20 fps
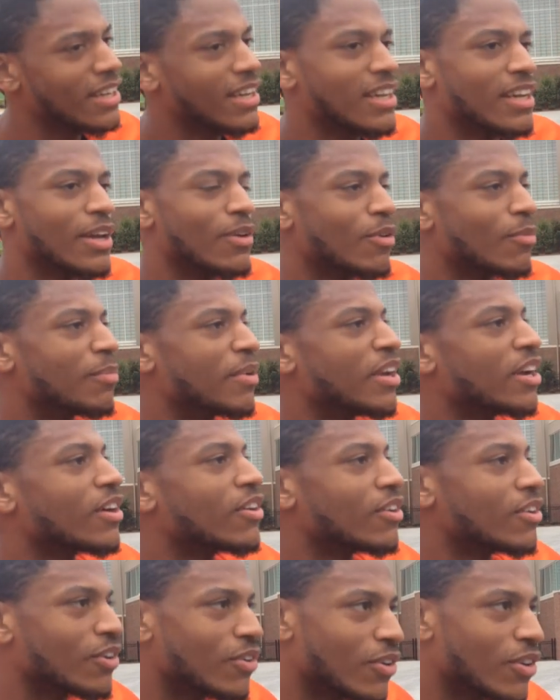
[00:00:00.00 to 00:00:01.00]
they were big
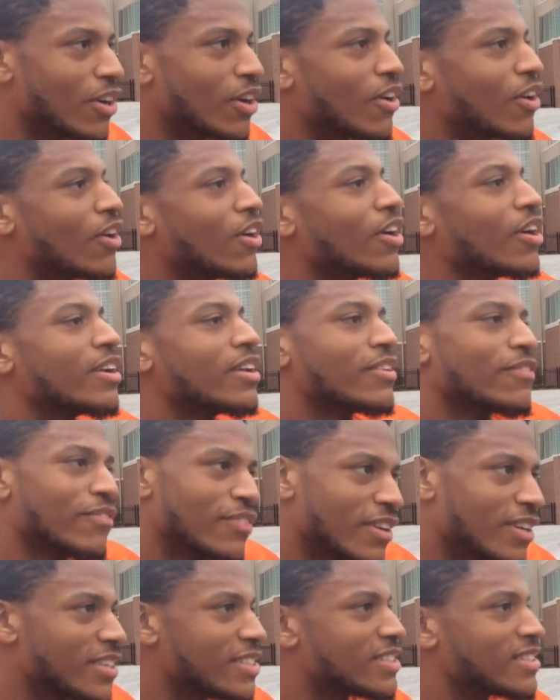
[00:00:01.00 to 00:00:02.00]
on going hard and
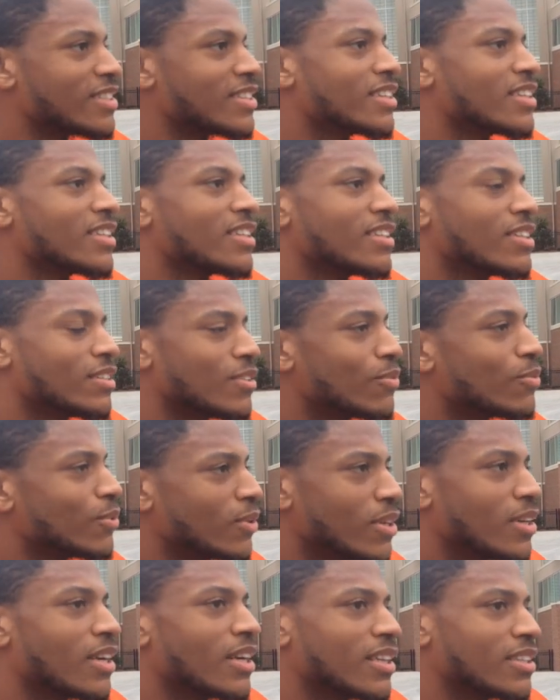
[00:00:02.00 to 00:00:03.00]
finishing and
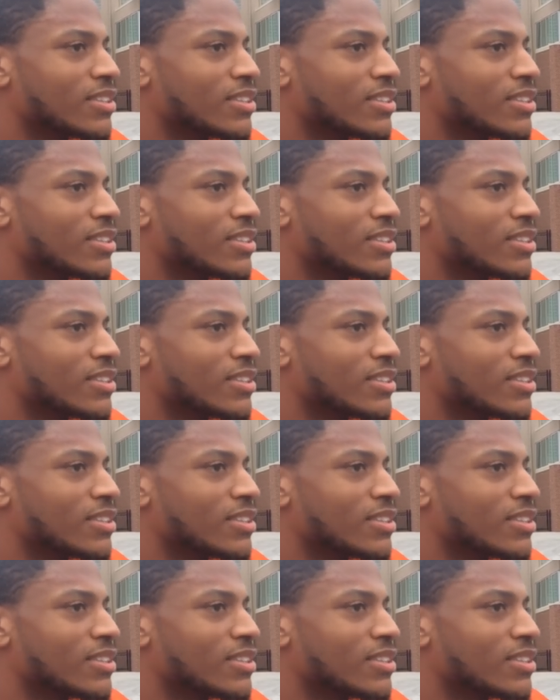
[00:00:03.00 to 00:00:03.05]
whatnot.